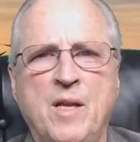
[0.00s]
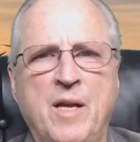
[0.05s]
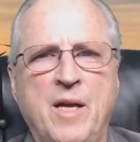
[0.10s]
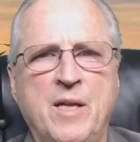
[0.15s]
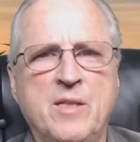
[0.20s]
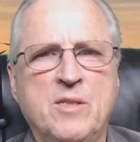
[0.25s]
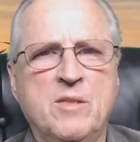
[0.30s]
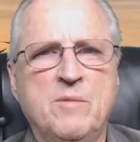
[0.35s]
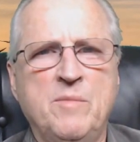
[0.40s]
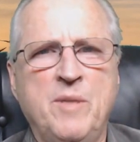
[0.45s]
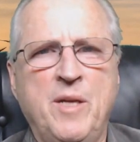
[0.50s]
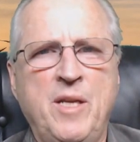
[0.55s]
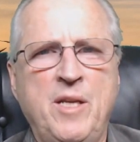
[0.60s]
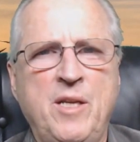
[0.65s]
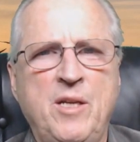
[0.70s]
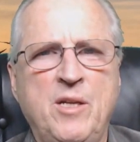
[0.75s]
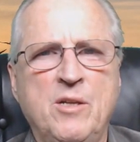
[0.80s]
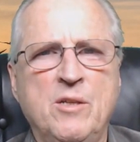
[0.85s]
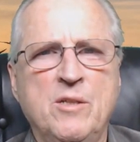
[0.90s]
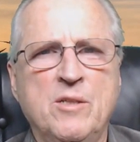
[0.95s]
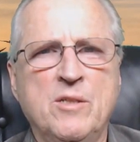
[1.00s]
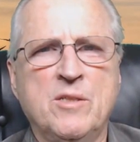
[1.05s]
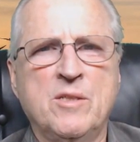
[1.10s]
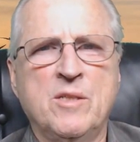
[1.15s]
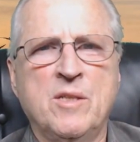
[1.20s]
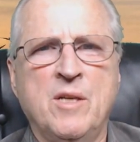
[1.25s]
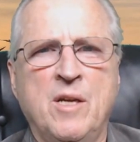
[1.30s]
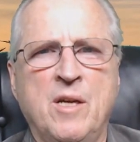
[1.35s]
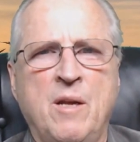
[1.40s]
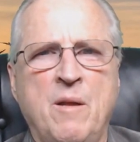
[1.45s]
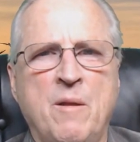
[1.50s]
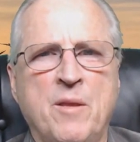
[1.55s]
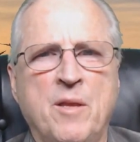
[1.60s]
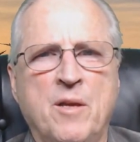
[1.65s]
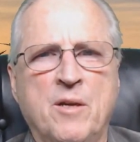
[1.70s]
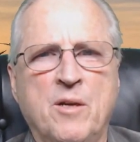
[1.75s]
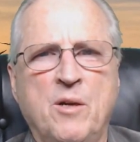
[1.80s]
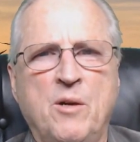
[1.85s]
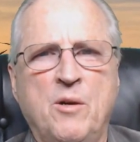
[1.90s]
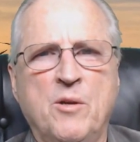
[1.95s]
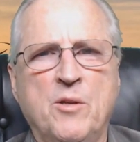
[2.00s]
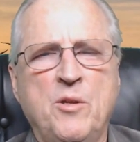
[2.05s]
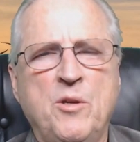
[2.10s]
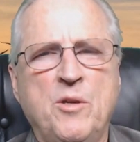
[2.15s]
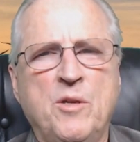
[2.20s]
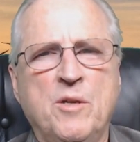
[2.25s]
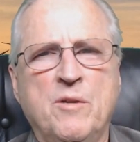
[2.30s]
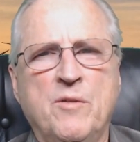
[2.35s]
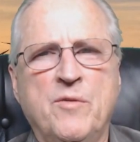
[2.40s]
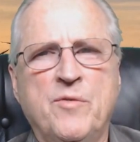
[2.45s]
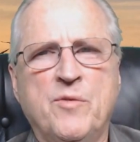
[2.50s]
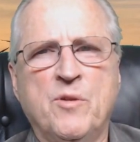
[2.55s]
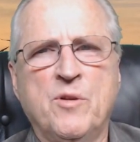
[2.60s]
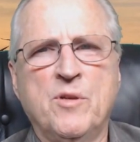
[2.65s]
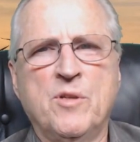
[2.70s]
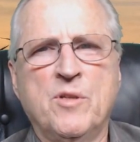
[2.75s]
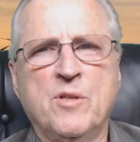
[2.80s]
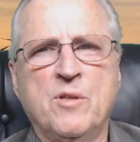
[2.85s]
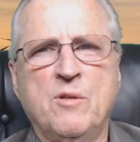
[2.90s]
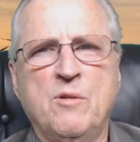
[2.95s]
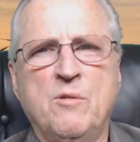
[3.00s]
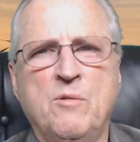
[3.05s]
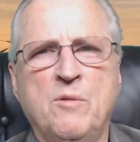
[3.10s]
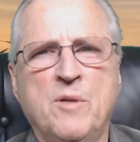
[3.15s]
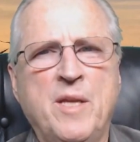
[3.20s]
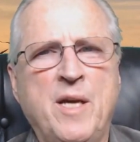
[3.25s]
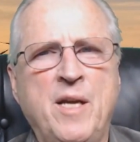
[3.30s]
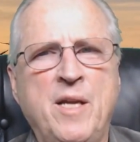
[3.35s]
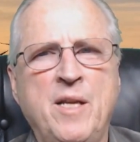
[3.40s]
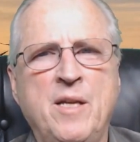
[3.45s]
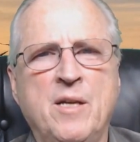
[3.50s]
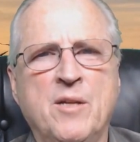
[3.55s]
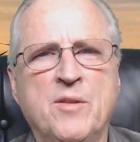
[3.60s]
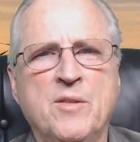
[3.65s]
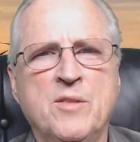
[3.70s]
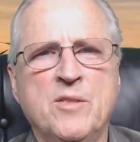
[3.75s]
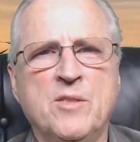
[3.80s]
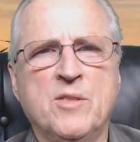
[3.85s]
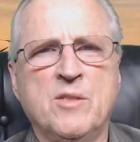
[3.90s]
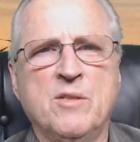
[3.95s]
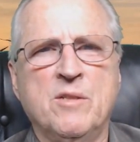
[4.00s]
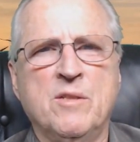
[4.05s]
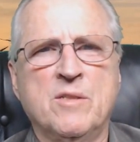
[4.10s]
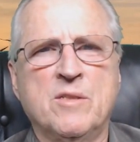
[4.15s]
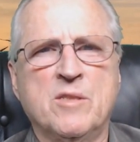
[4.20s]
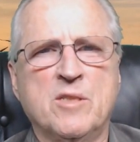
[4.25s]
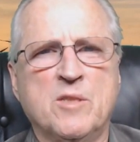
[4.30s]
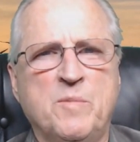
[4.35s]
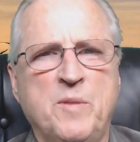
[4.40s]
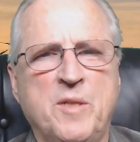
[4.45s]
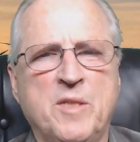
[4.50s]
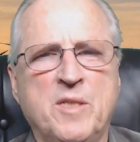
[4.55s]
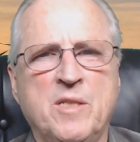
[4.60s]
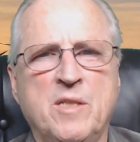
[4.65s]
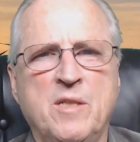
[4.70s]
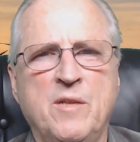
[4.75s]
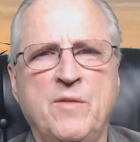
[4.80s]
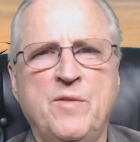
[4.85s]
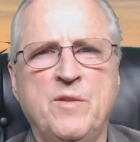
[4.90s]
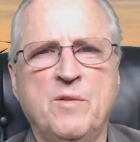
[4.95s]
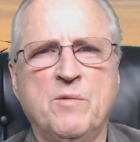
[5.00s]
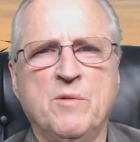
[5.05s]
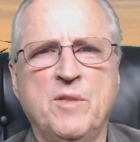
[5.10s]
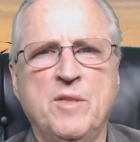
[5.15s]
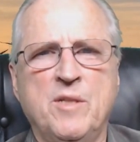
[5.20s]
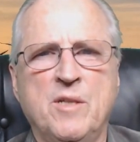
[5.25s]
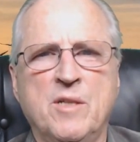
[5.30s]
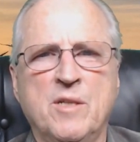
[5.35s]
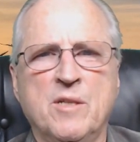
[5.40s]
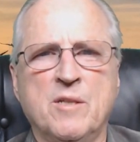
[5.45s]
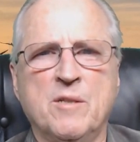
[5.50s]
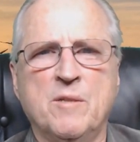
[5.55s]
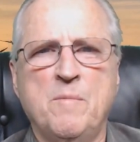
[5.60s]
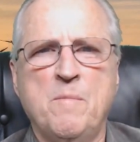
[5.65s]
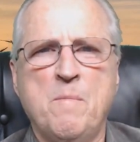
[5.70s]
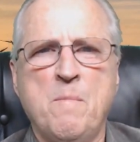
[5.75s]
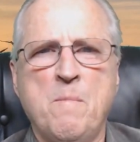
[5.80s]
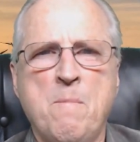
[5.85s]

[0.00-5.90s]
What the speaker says: Not too many years ago, you could afford to go without health insurance, especially if you were younger.